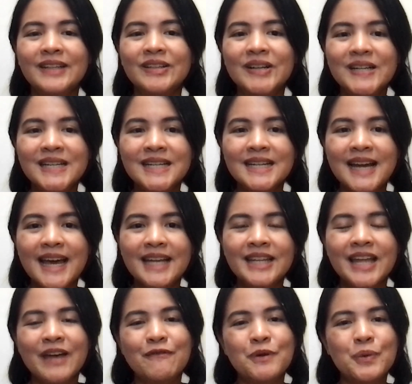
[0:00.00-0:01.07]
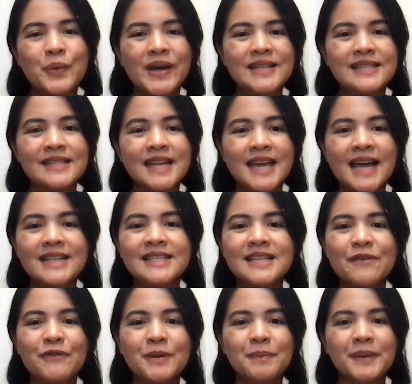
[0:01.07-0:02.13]
Hunger Night every Wednesday at
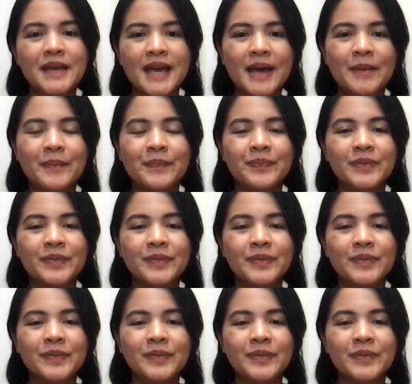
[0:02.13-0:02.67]
7 p.m.